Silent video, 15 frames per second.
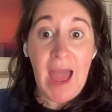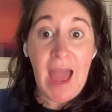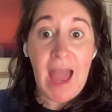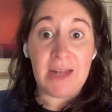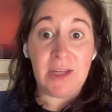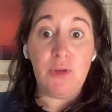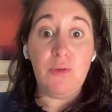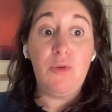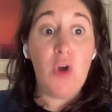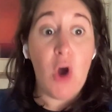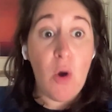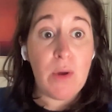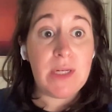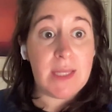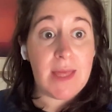And you
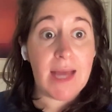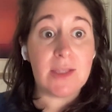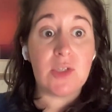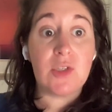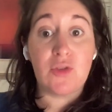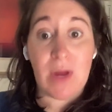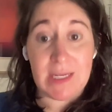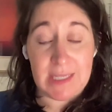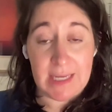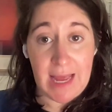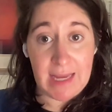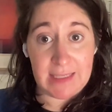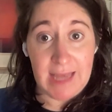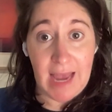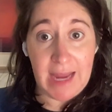go into that stress and
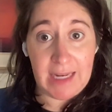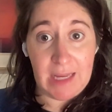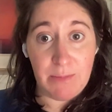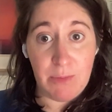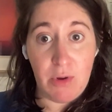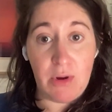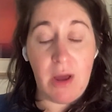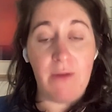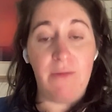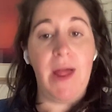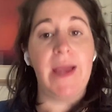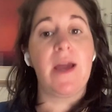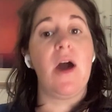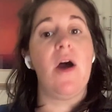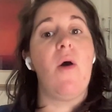anxiety mode of
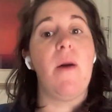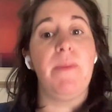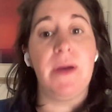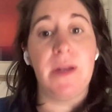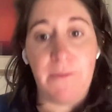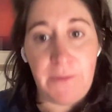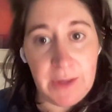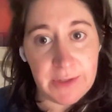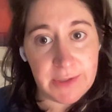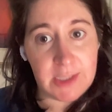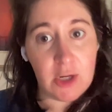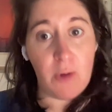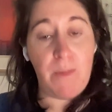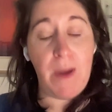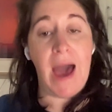like, oh, I'm going to feel
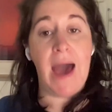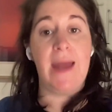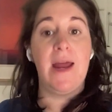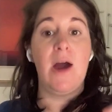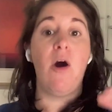so bad.